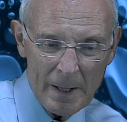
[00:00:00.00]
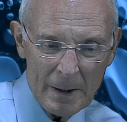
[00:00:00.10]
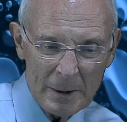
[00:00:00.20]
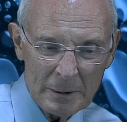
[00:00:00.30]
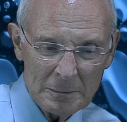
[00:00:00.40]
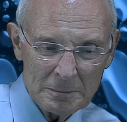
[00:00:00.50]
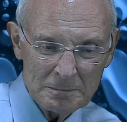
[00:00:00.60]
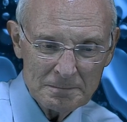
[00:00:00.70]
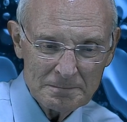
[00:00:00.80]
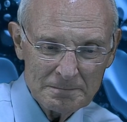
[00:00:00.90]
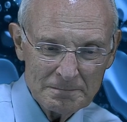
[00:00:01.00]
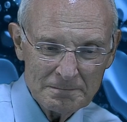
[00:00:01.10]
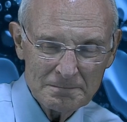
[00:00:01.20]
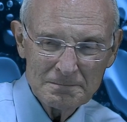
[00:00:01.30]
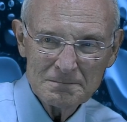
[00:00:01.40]
You think about it,
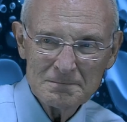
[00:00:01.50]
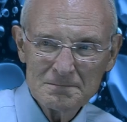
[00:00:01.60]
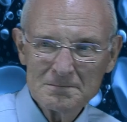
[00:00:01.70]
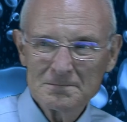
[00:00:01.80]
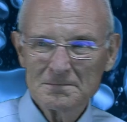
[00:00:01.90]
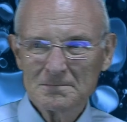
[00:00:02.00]
we do it today,